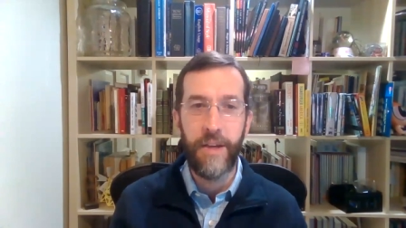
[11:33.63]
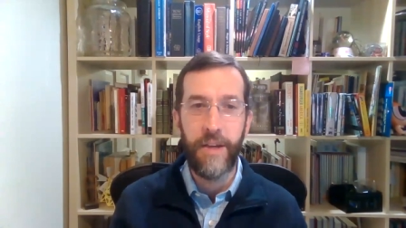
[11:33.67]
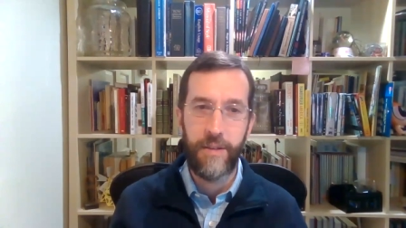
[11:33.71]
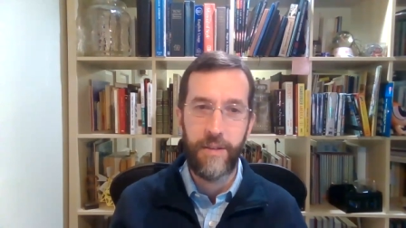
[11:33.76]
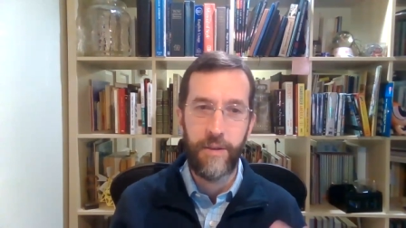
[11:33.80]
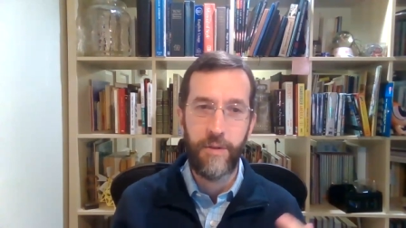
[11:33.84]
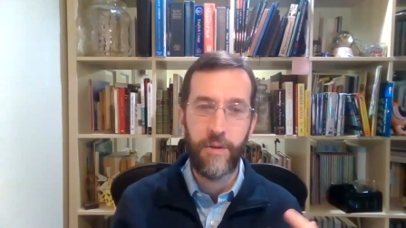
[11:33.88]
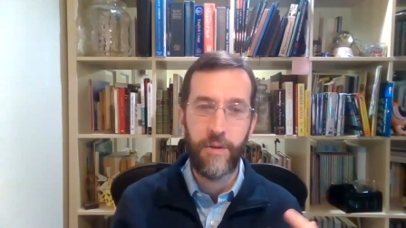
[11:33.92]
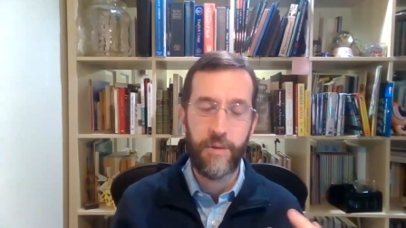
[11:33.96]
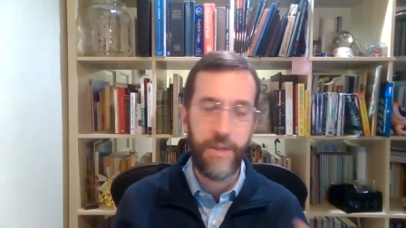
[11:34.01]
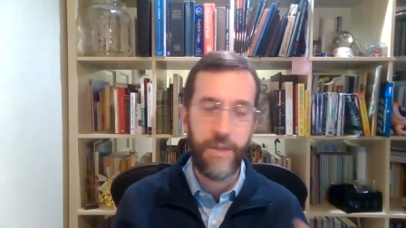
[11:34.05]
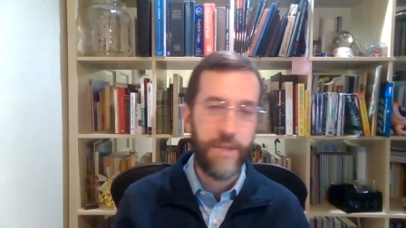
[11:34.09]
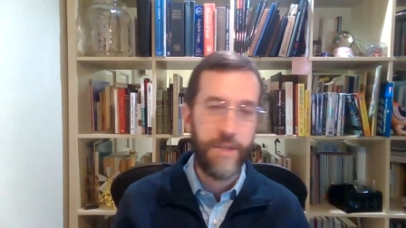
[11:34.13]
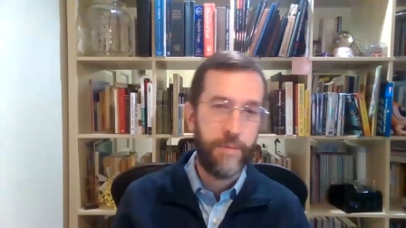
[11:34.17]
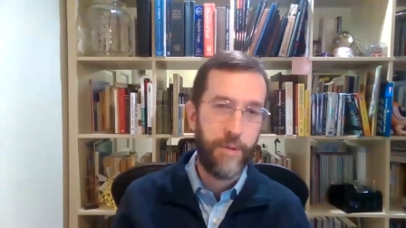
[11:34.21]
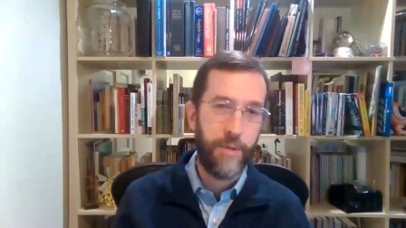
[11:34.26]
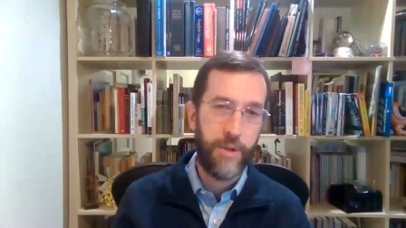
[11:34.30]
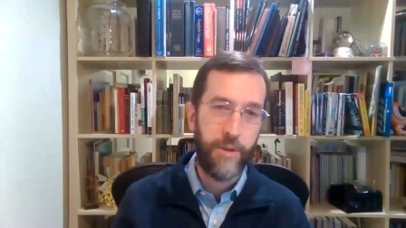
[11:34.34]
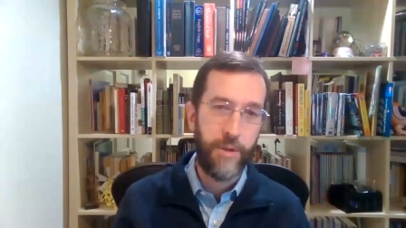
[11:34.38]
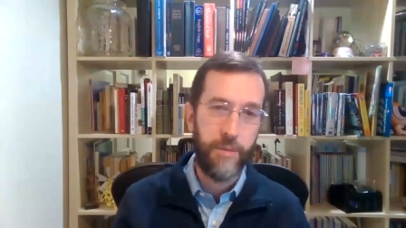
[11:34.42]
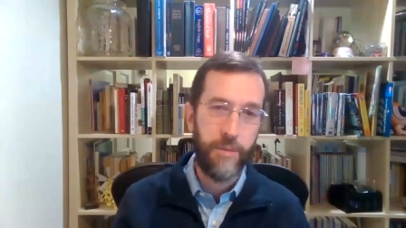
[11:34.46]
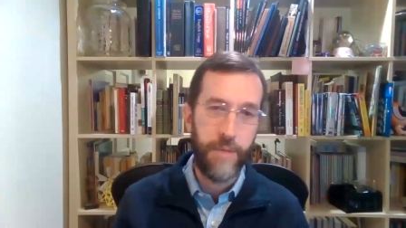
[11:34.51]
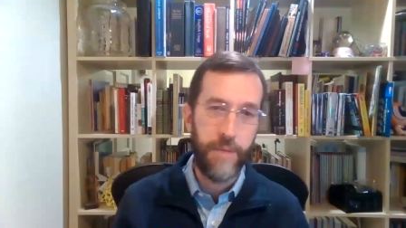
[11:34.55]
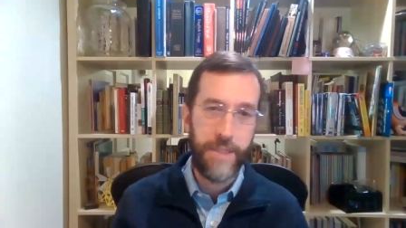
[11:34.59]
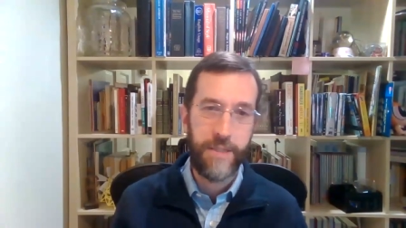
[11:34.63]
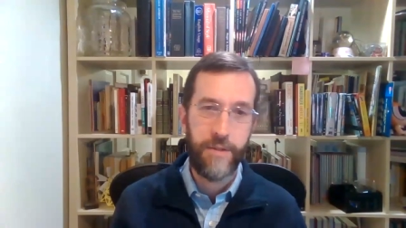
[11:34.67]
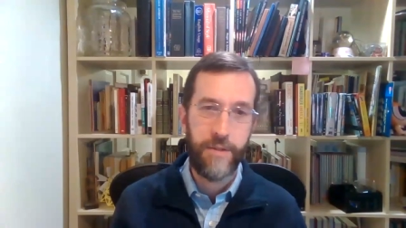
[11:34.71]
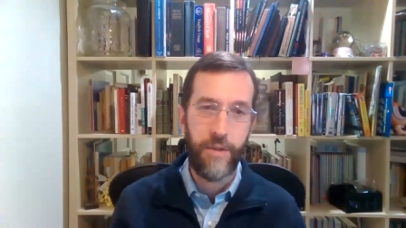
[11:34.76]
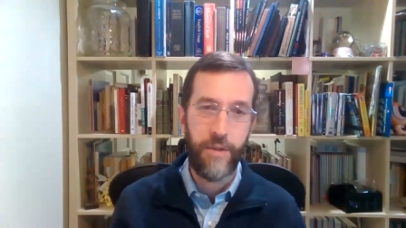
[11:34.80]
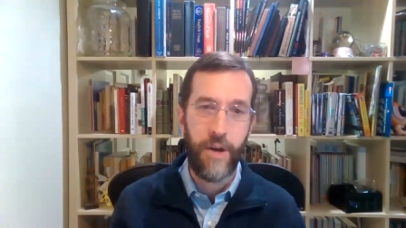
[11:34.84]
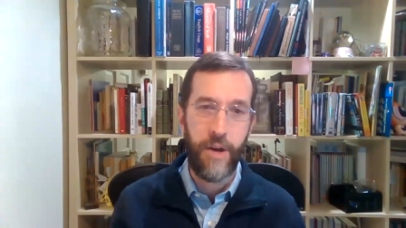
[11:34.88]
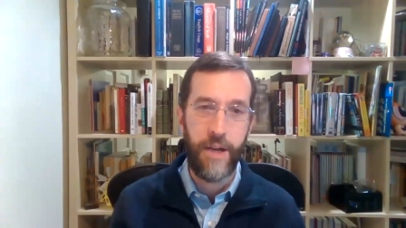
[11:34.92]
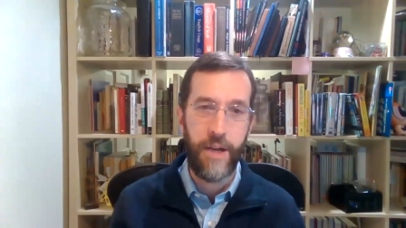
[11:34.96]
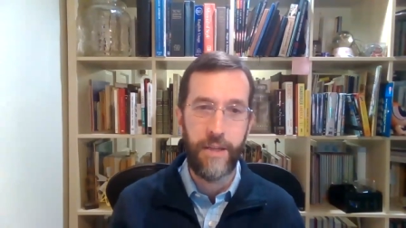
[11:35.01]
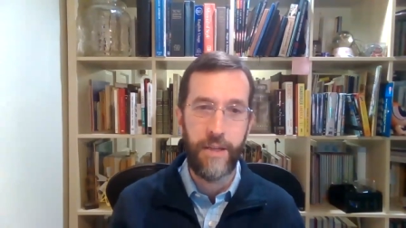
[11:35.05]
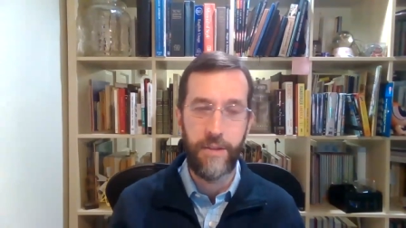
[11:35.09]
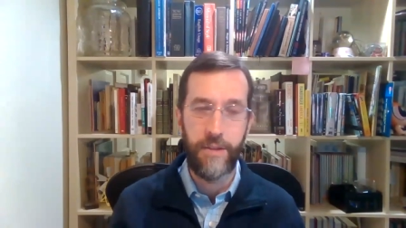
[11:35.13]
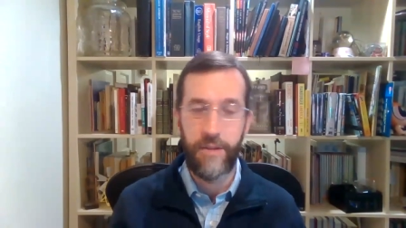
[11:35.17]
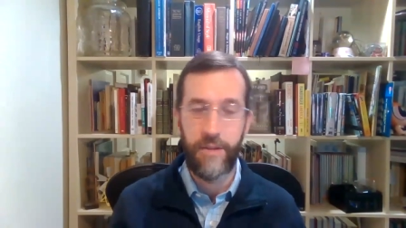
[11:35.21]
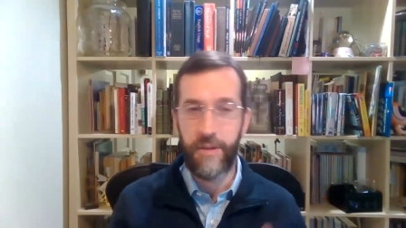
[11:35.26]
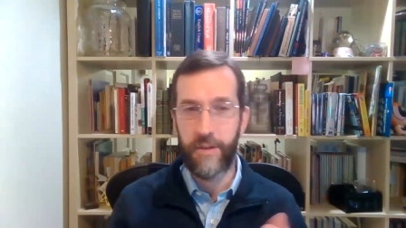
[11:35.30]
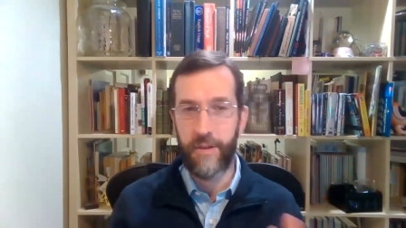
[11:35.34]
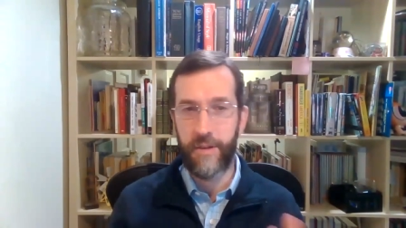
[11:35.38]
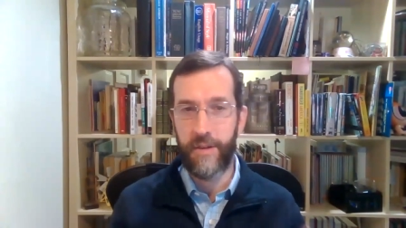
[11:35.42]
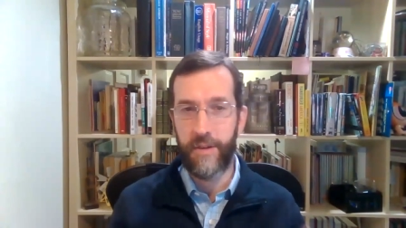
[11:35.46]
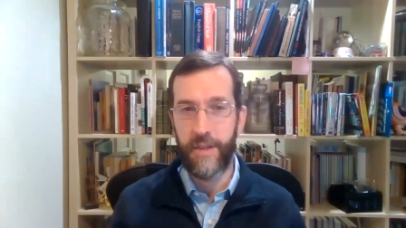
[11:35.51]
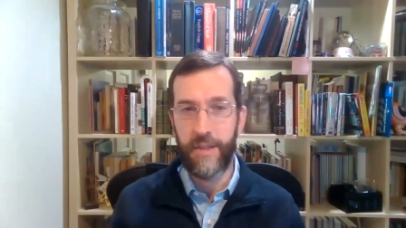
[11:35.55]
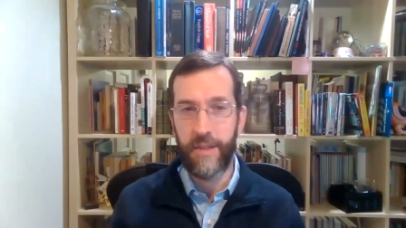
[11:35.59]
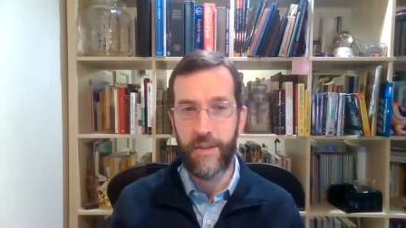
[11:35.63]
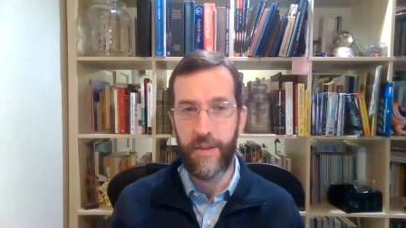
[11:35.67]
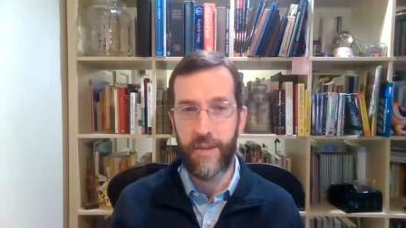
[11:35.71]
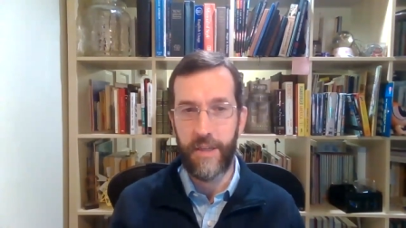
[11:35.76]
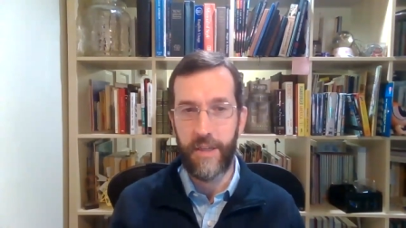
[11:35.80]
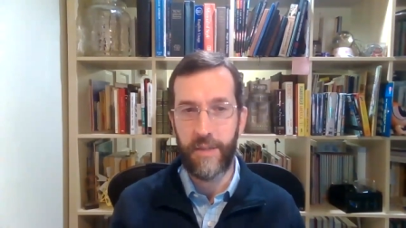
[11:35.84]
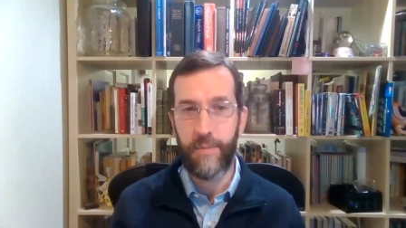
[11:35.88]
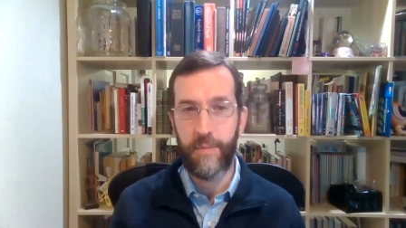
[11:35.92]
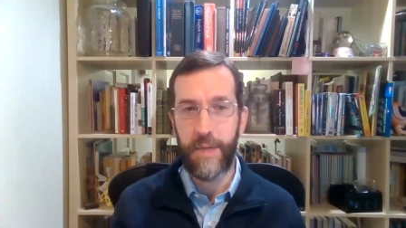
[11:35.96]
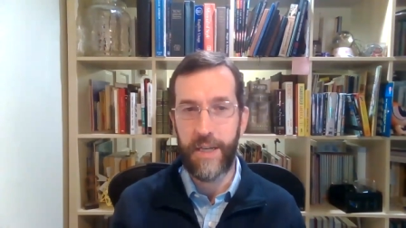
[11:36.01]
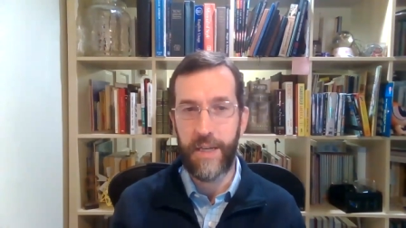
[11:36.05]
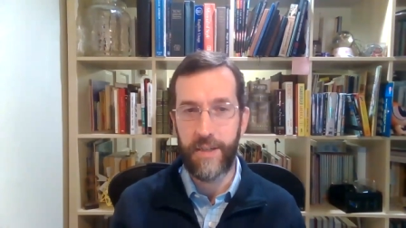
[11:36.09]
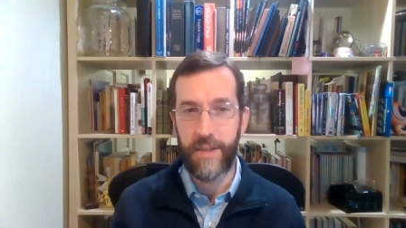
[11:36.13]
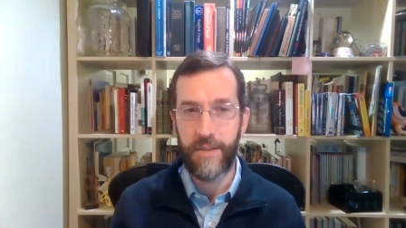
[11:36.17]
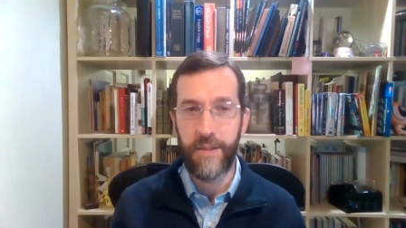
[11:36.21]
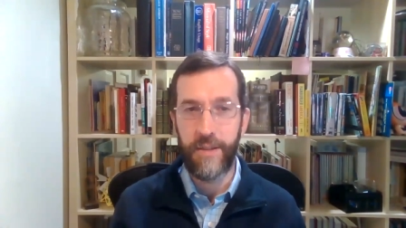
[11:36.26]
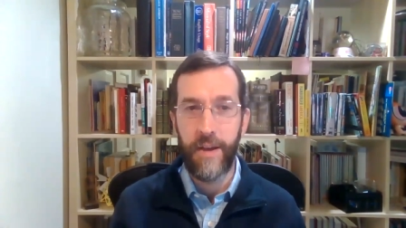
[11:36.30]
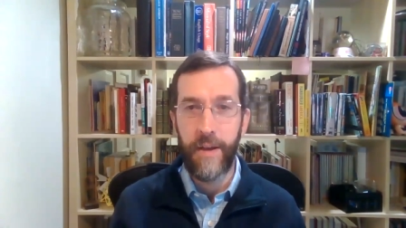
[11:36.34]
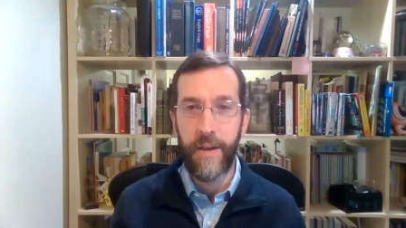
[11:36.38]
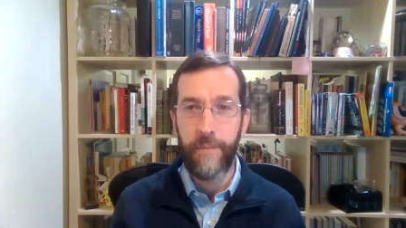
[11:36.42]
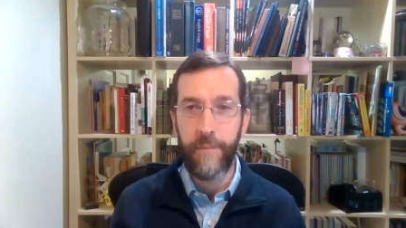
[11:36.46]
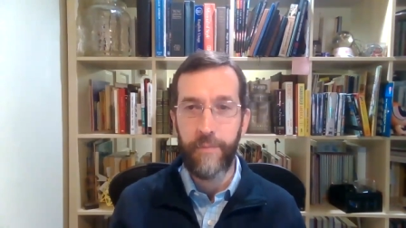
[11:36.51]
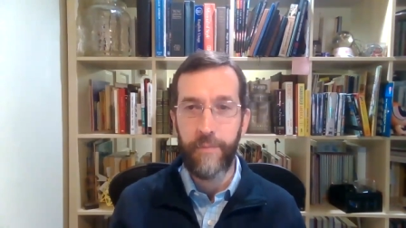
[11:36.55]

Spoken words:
you don't need to put too much thought into this, because